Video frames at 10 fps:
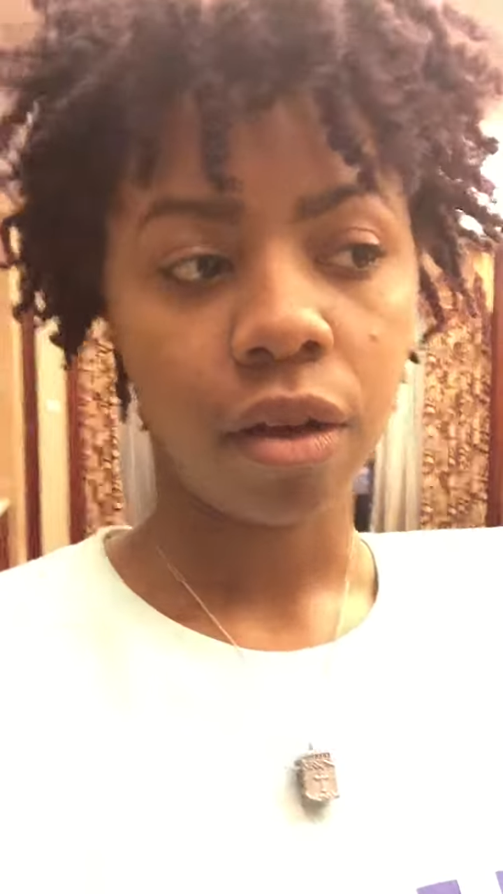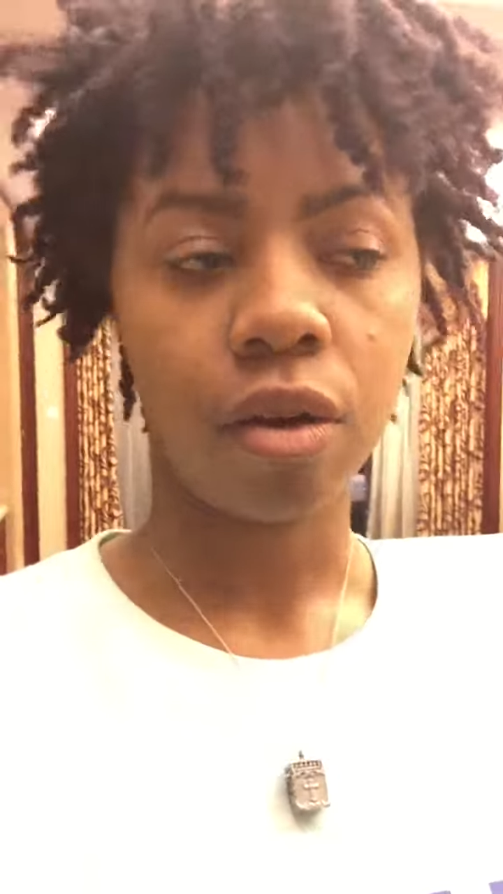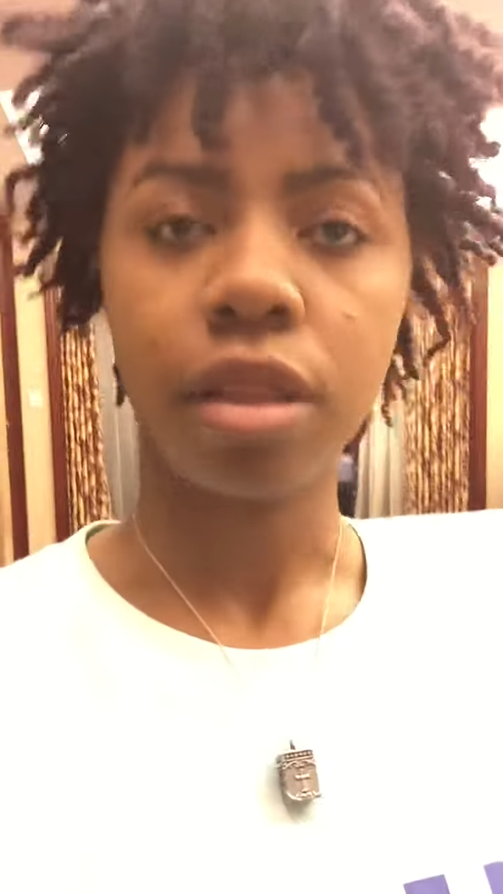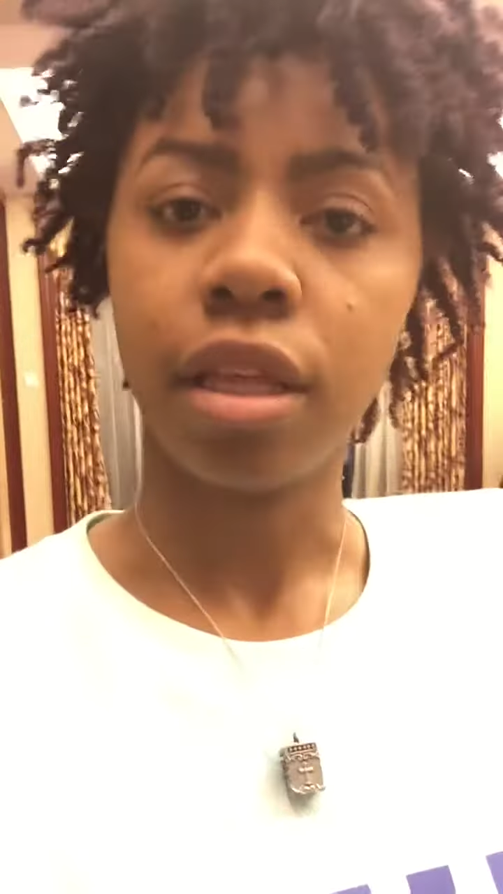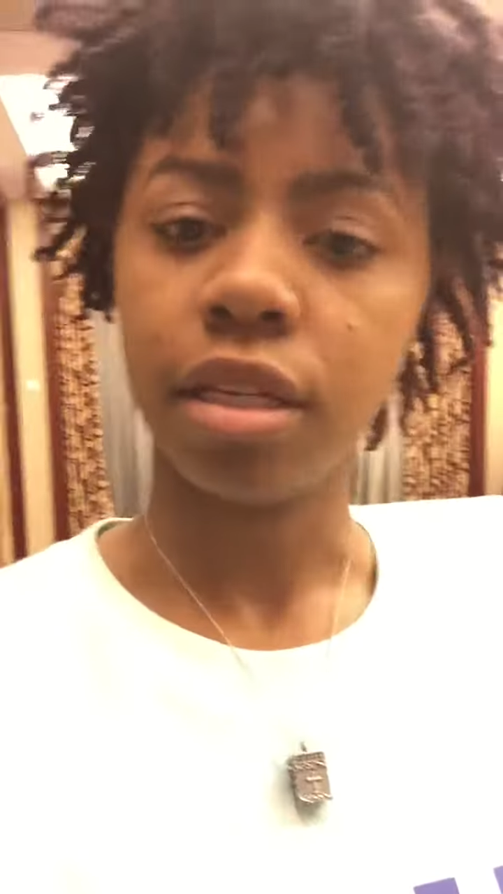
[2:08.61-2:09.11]

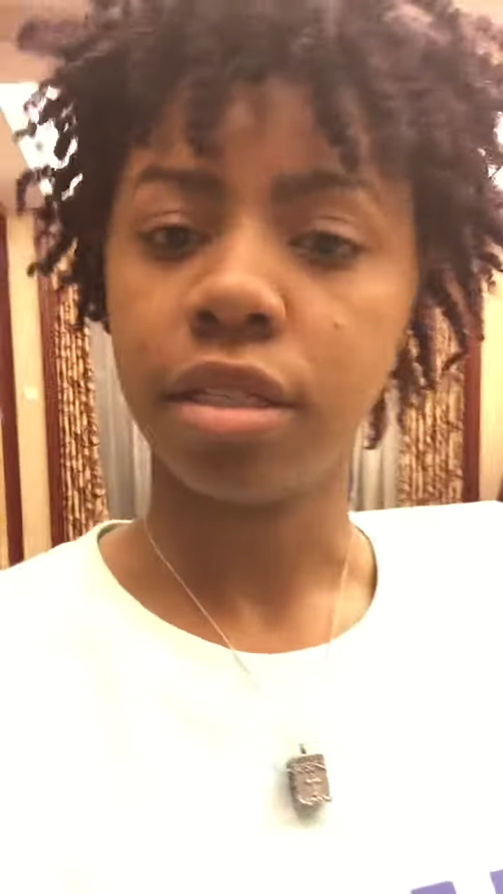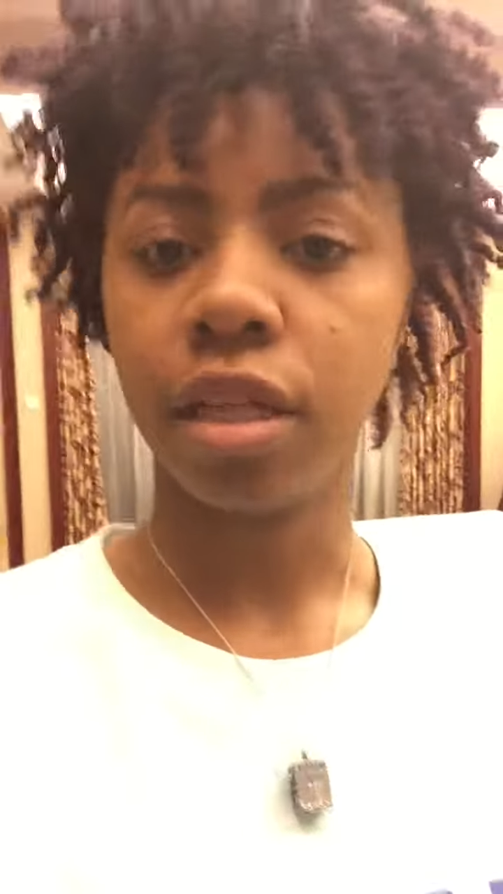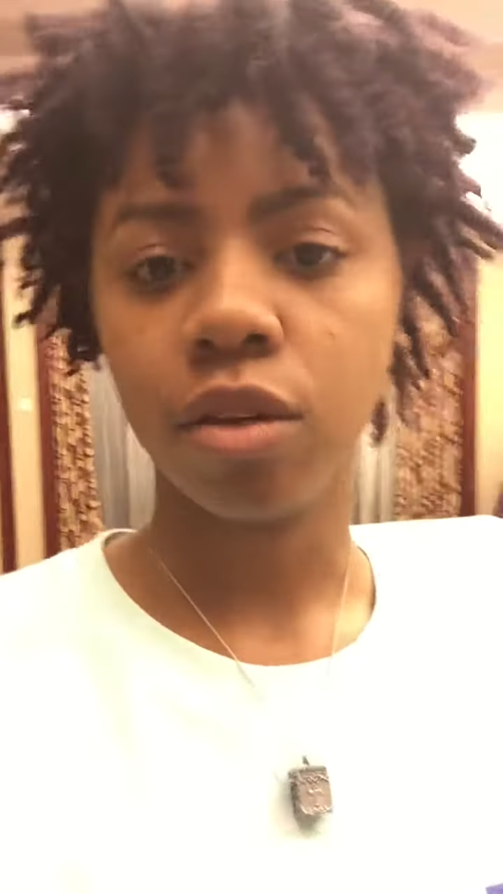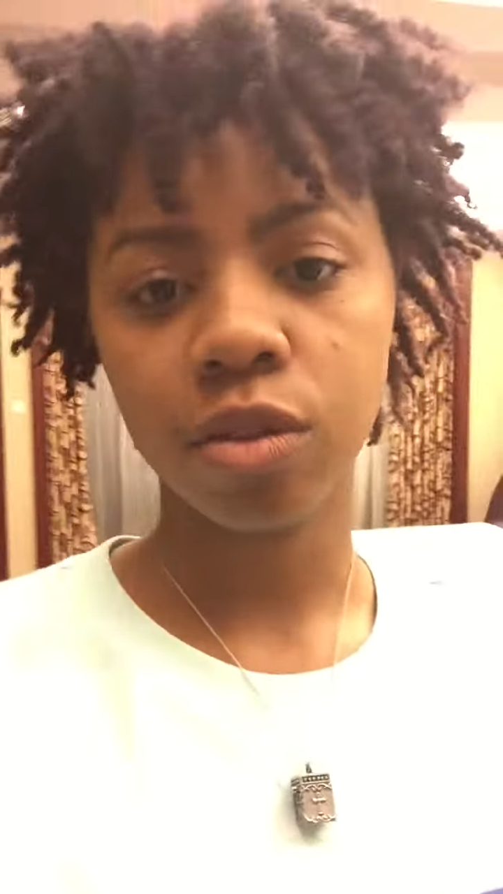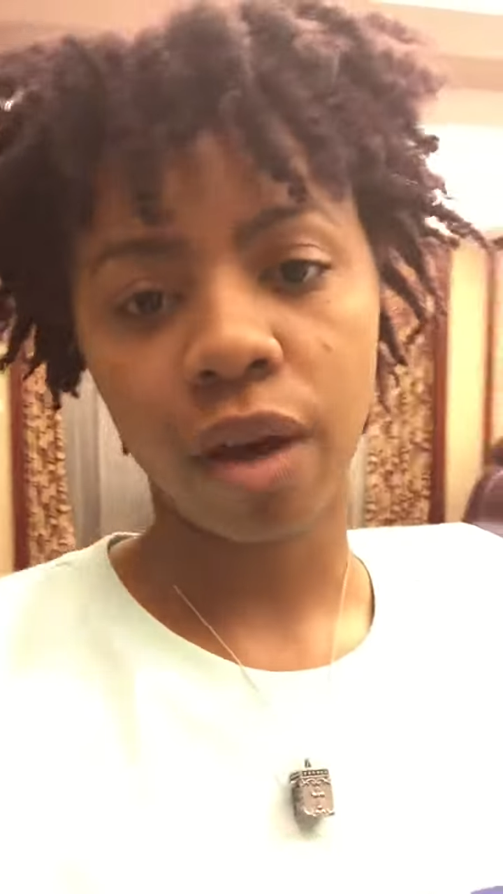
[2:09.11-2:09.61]
on things
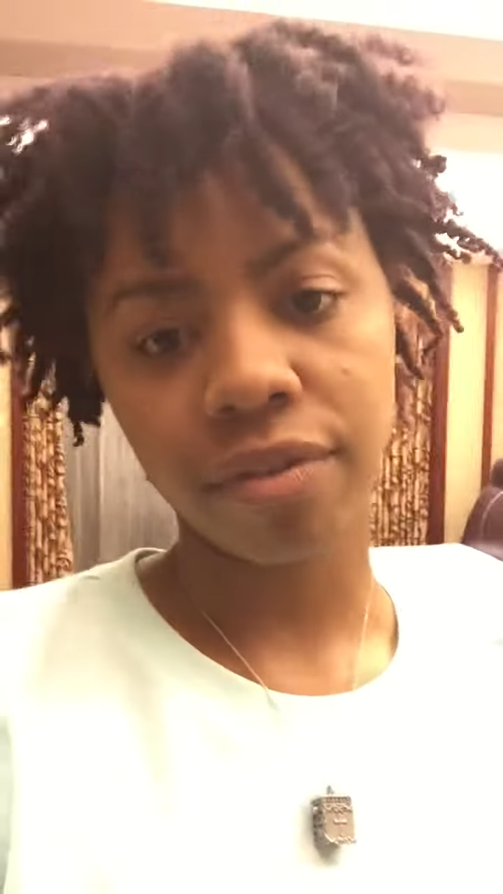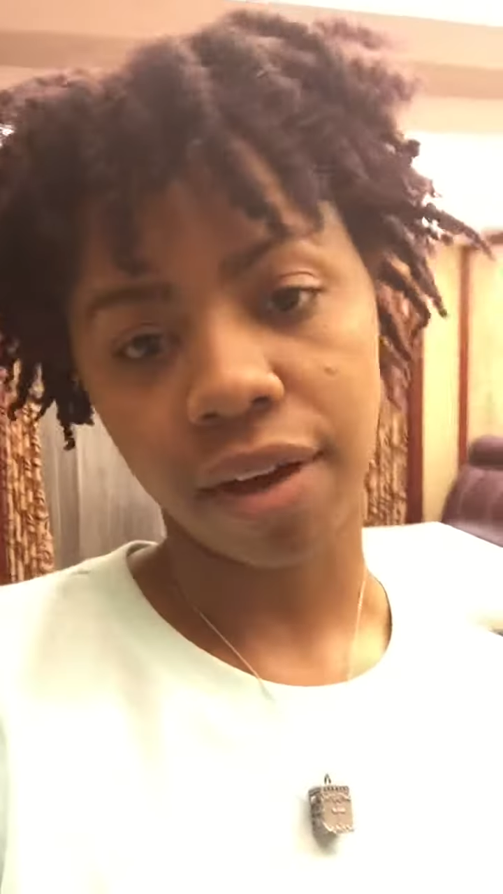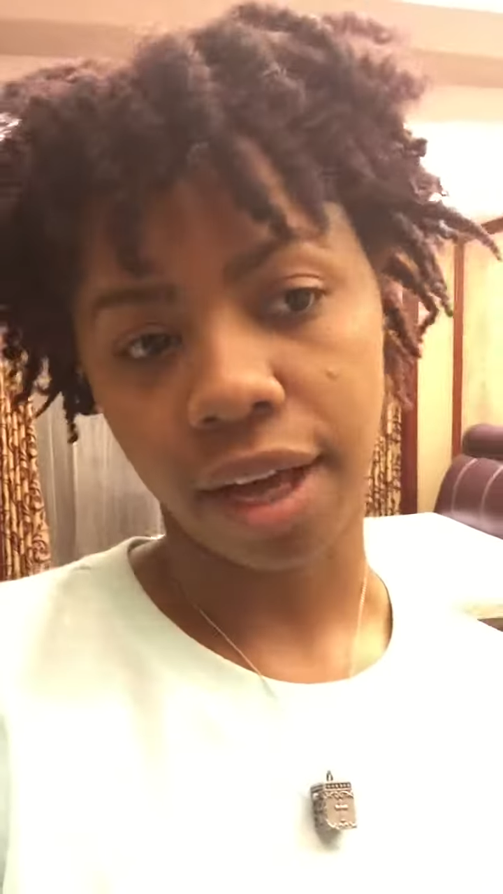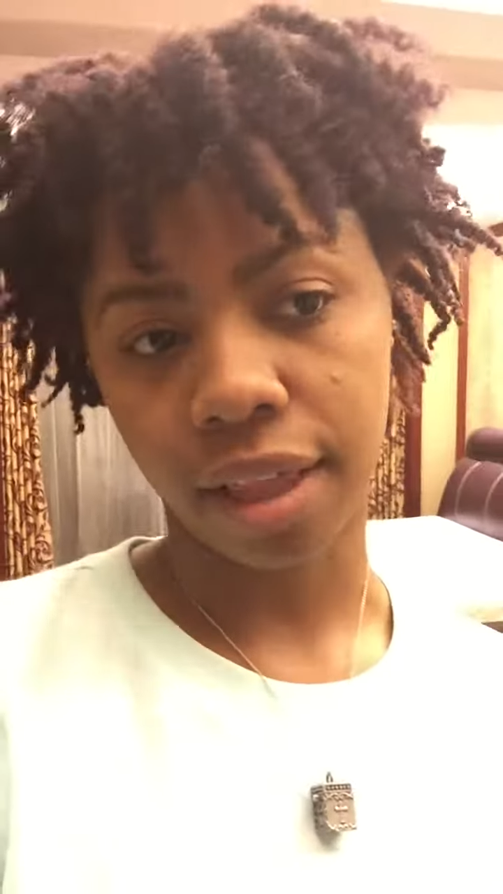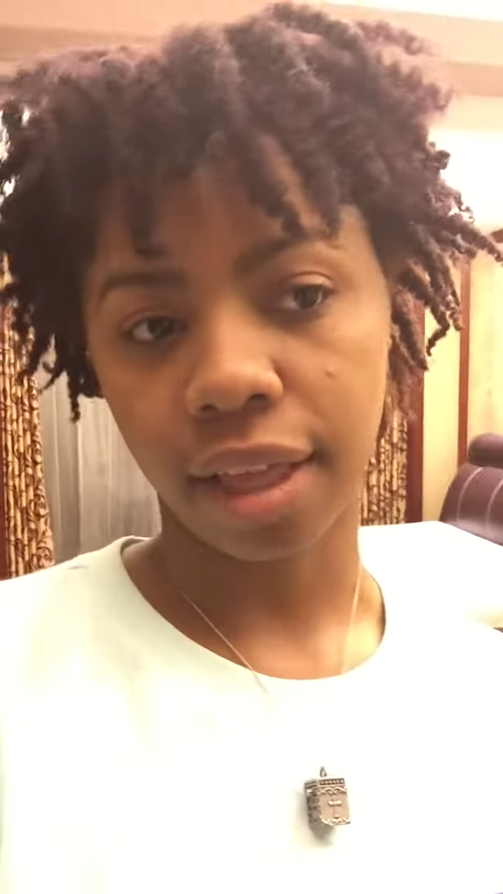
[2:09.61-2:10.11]
that use
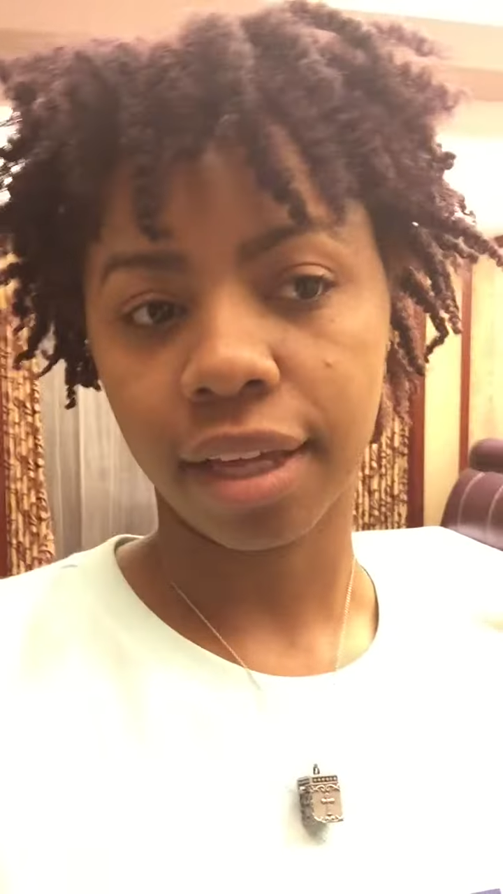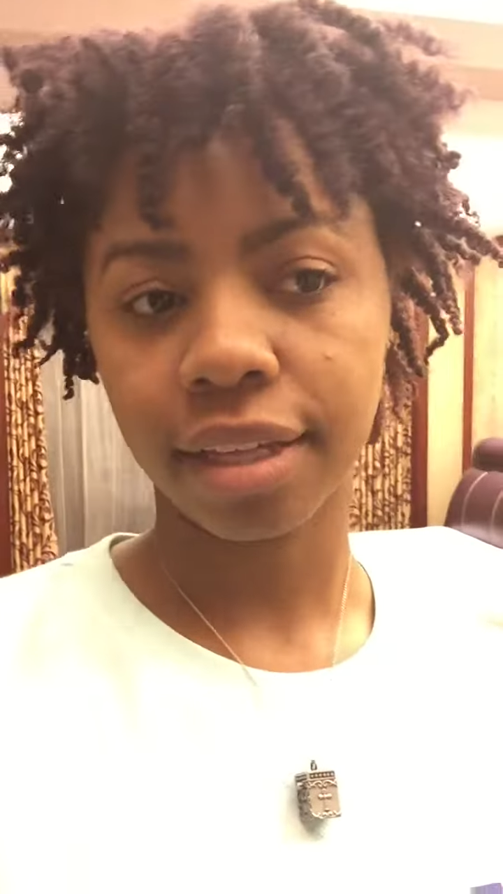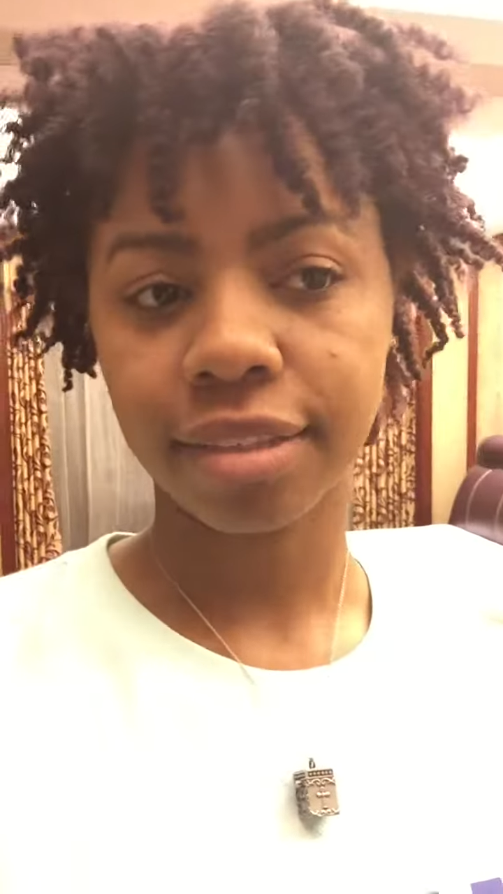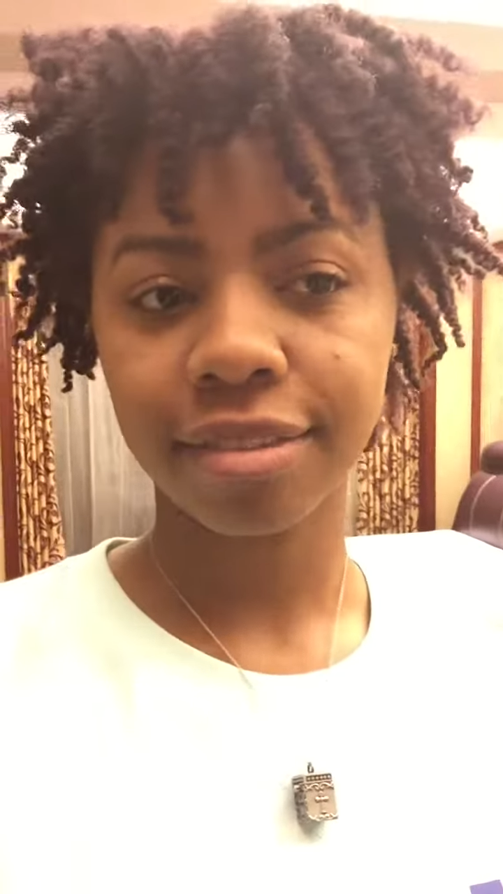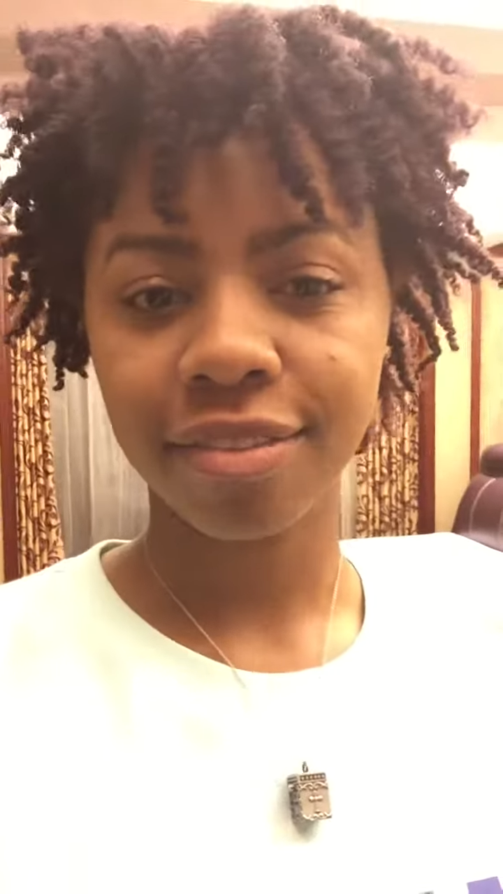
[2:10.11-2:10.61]
Wi-Fi, like